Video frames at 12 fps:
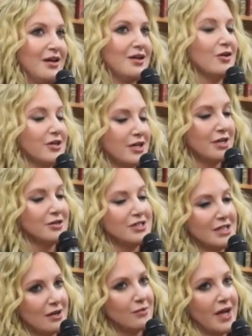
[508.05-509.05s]
y'all are gonna
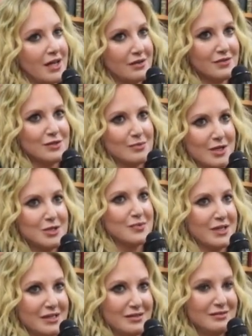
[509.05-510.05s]
understand why I love it so much
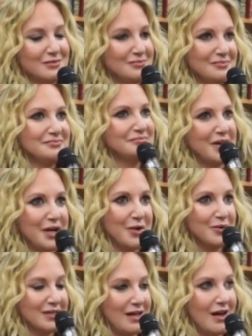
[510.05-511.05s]
when it
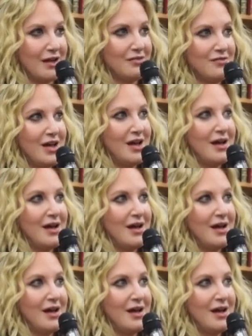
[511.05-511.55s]
goes live.